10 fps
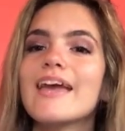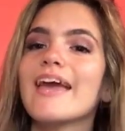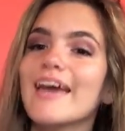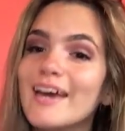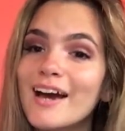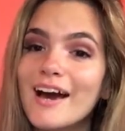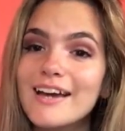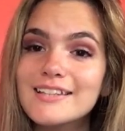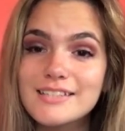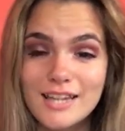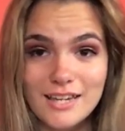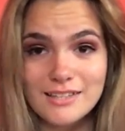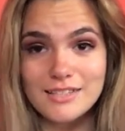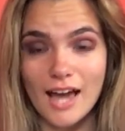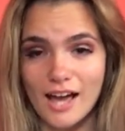Hey guys,
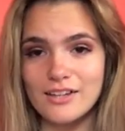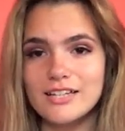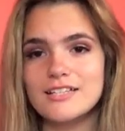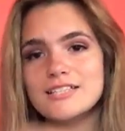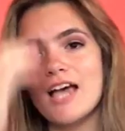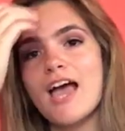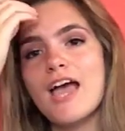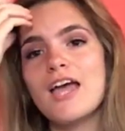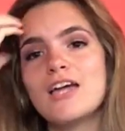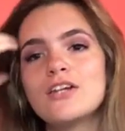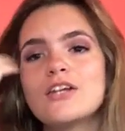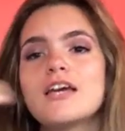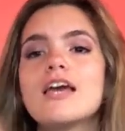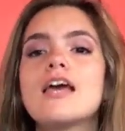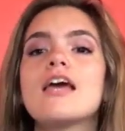it's Alex and
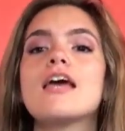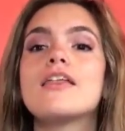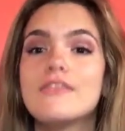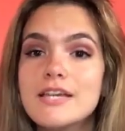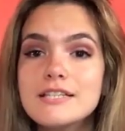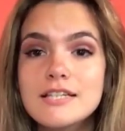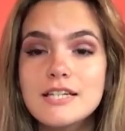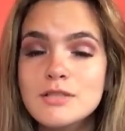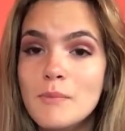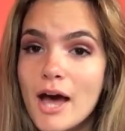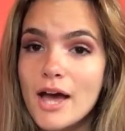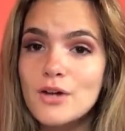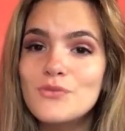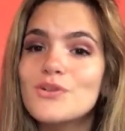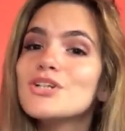this is my
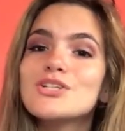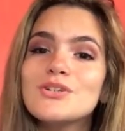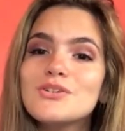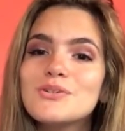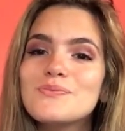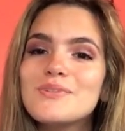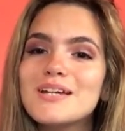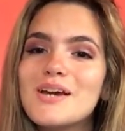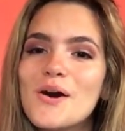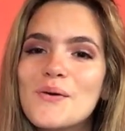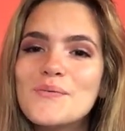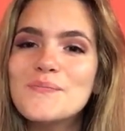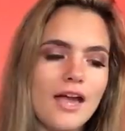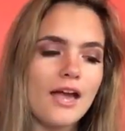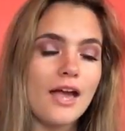first YouTube video.
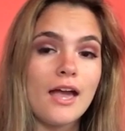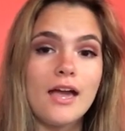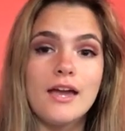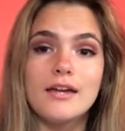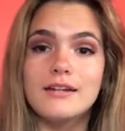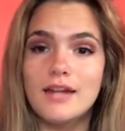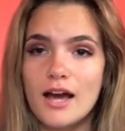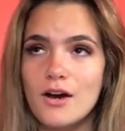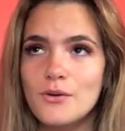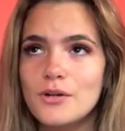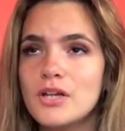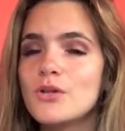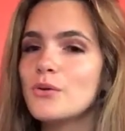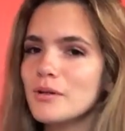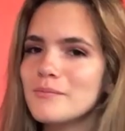Now,
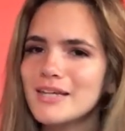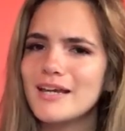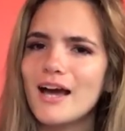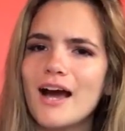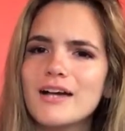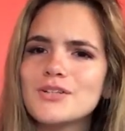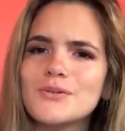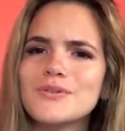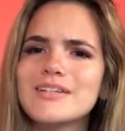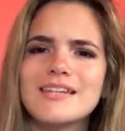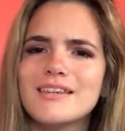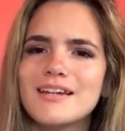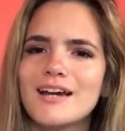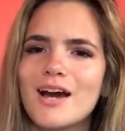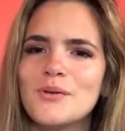normally I don't really
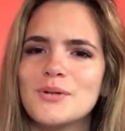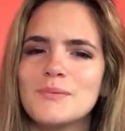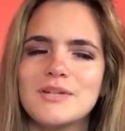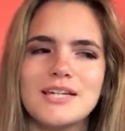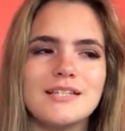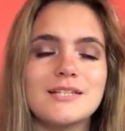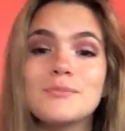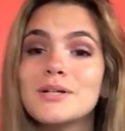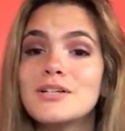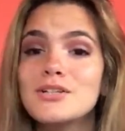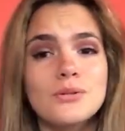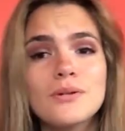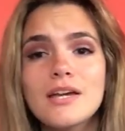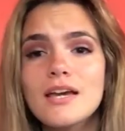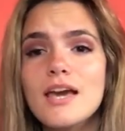think I would be typically
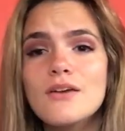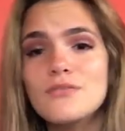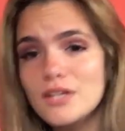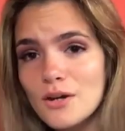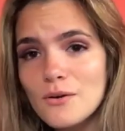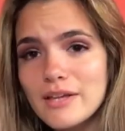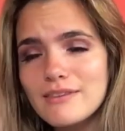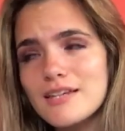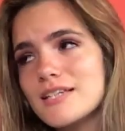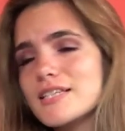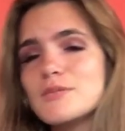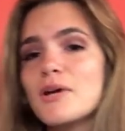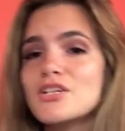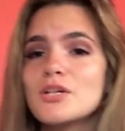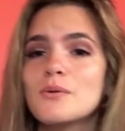doing a video like this,
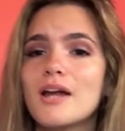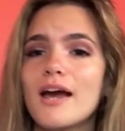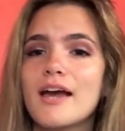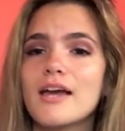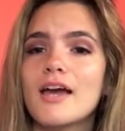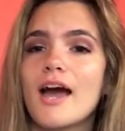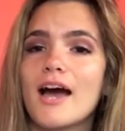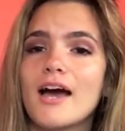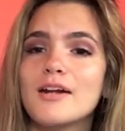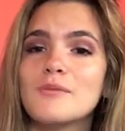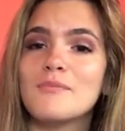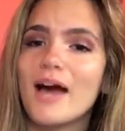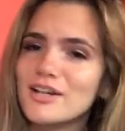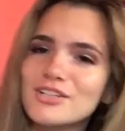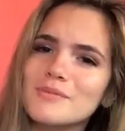especially when I had
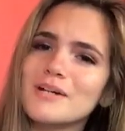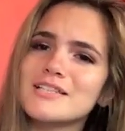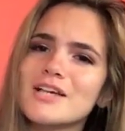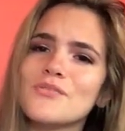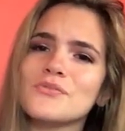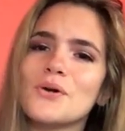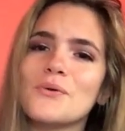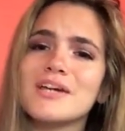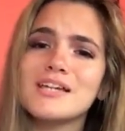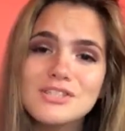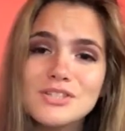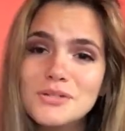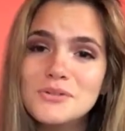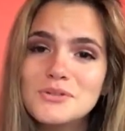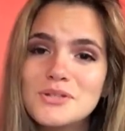imagined myself going into
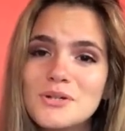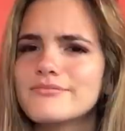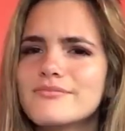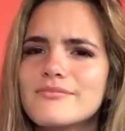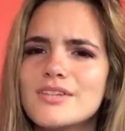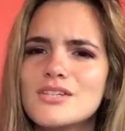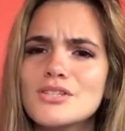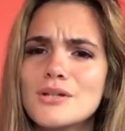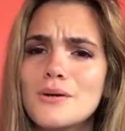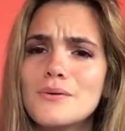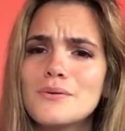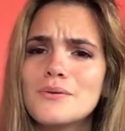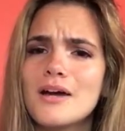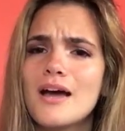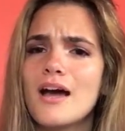YouTube. So,
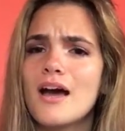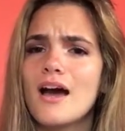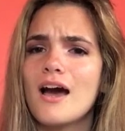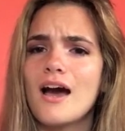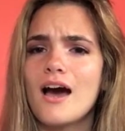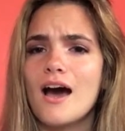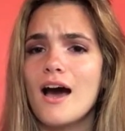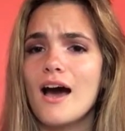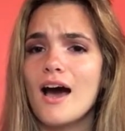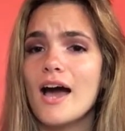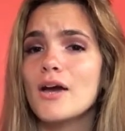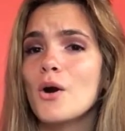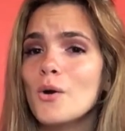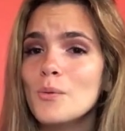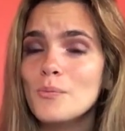I
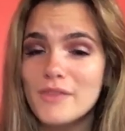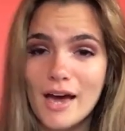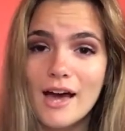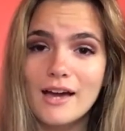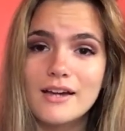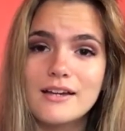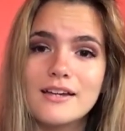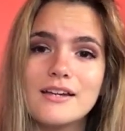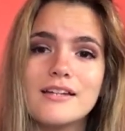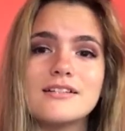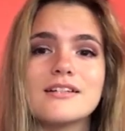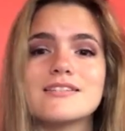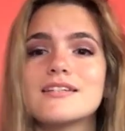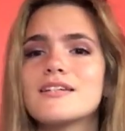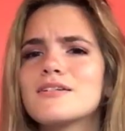hope that it
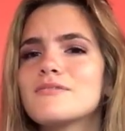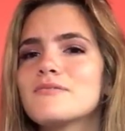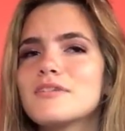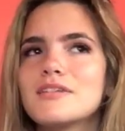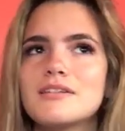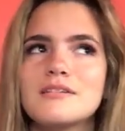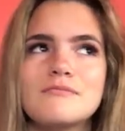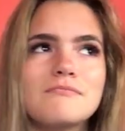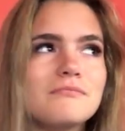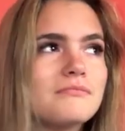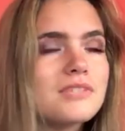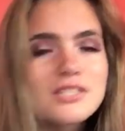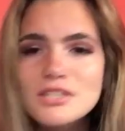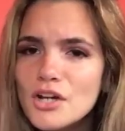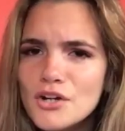doesn't
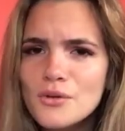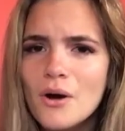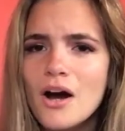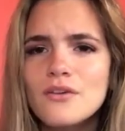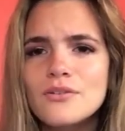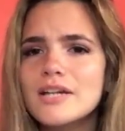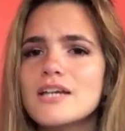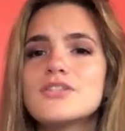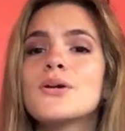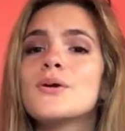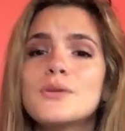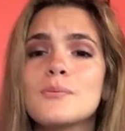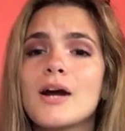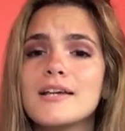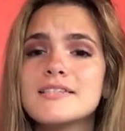scare you off or get too
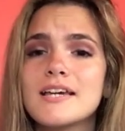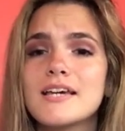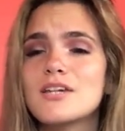depressing.